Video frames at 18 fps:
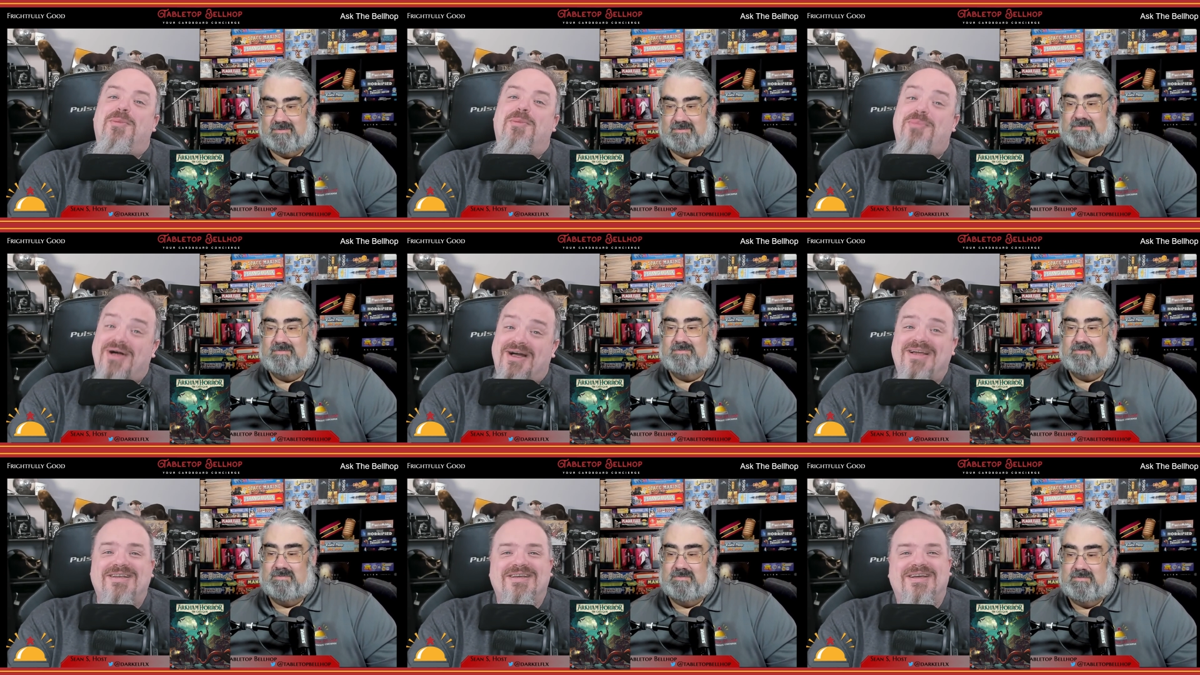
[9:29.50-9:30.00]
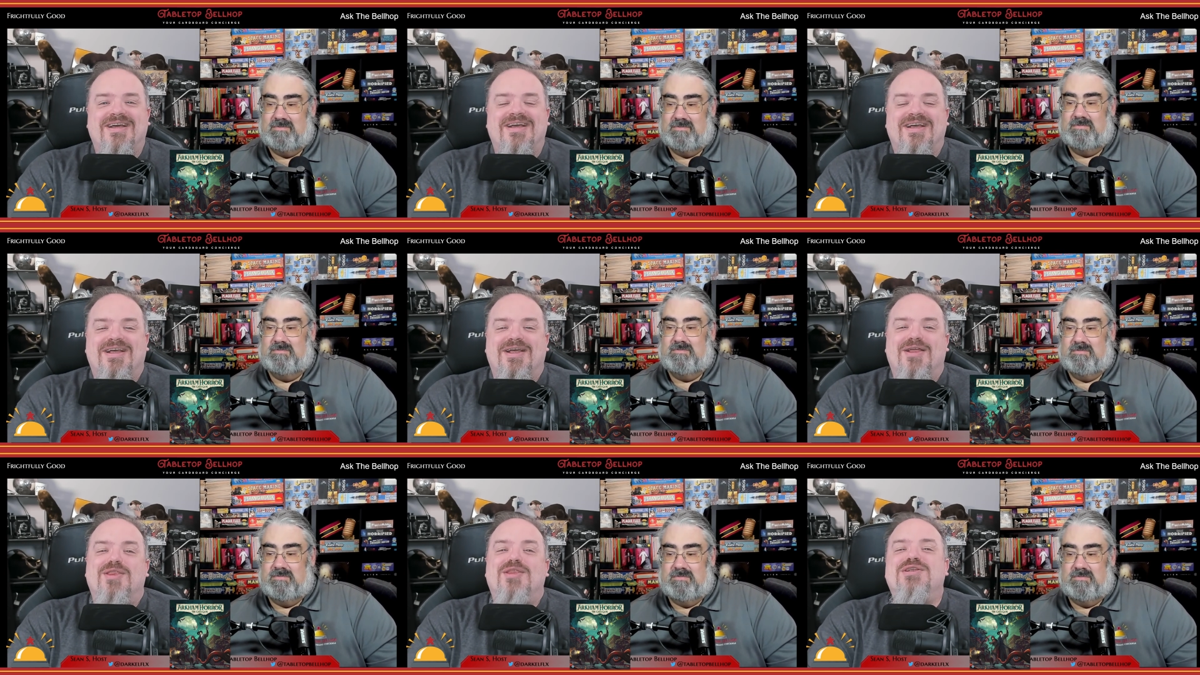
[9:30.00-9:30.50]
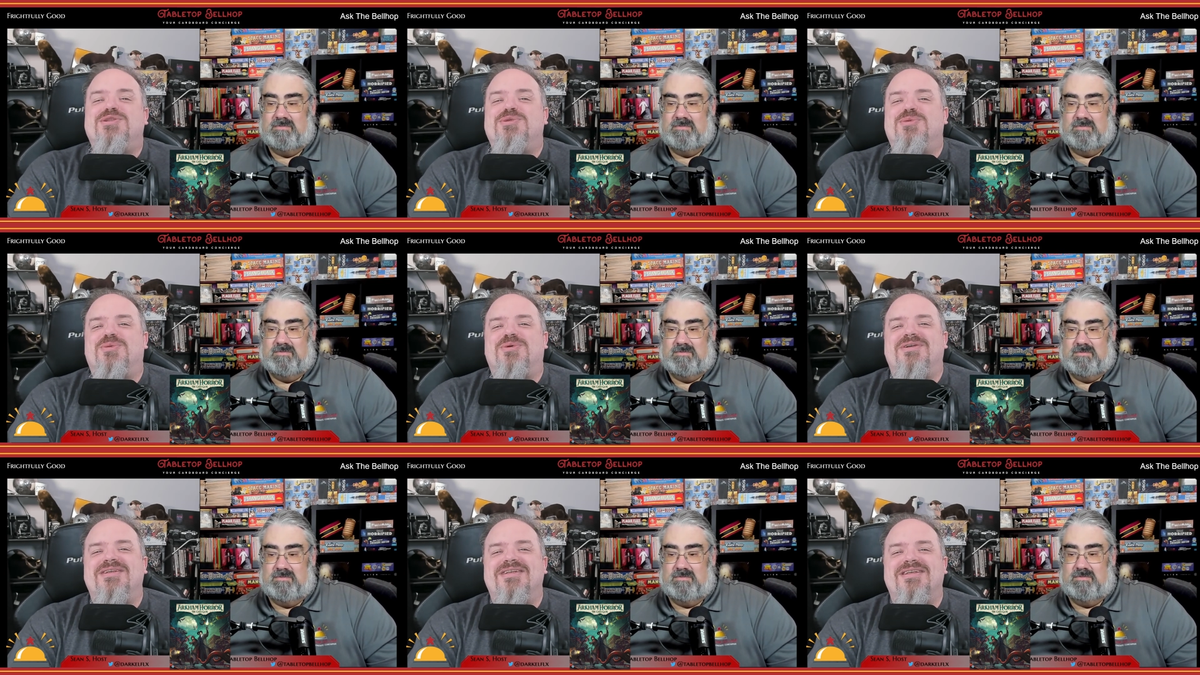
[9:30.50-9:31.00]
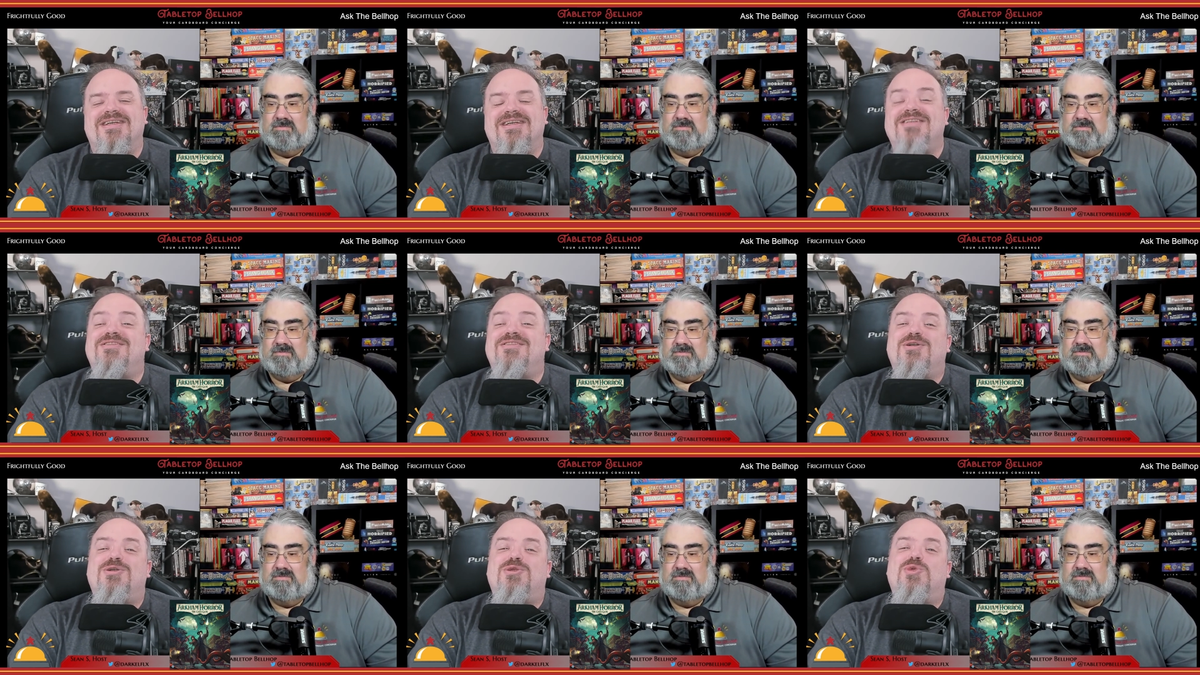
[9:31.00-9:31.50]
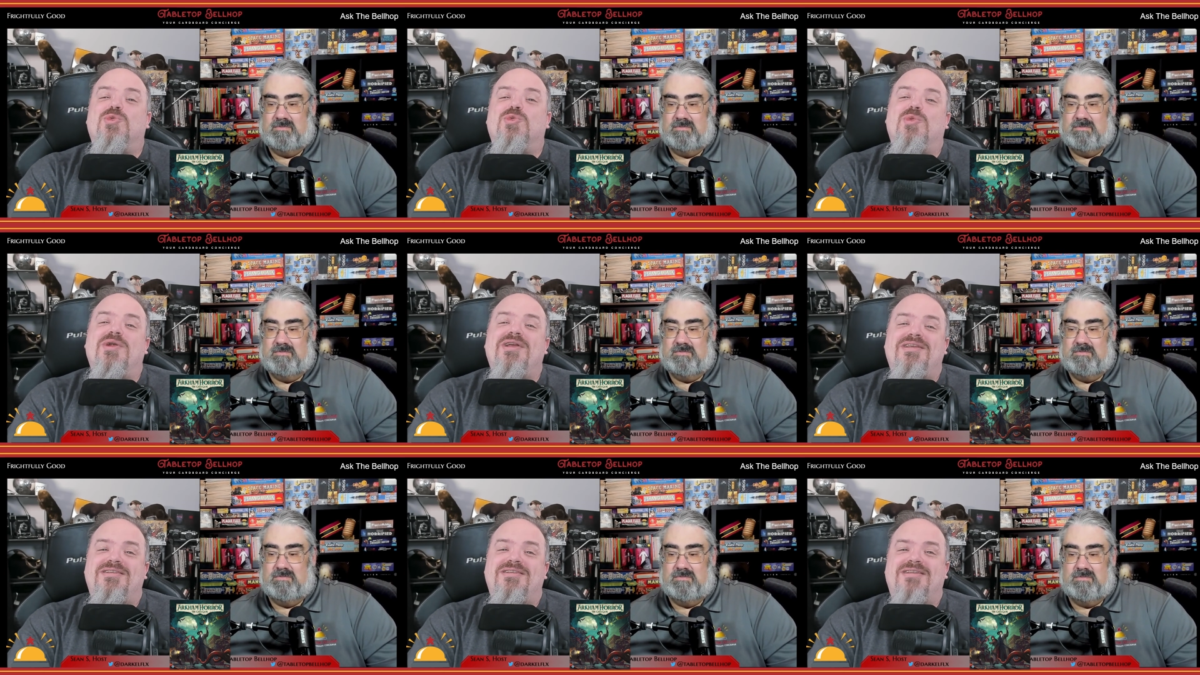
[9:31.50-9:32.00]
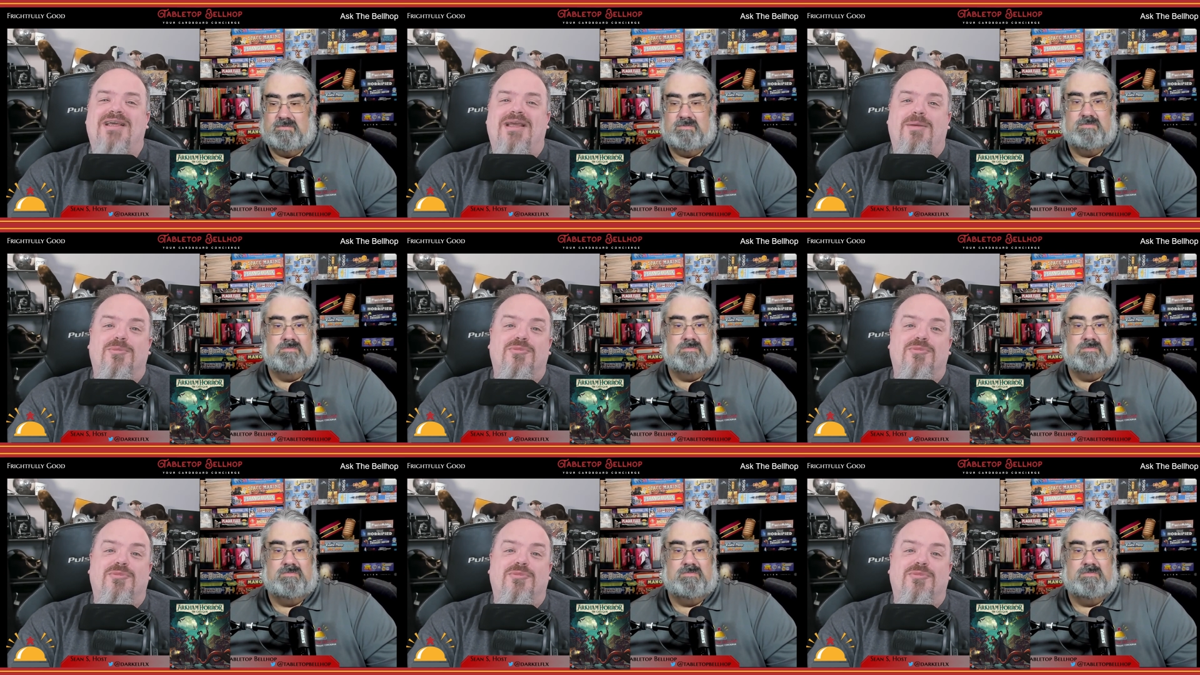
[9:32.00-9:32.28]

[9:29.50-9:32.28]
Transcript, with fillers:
Speaker 1: But this one is a great game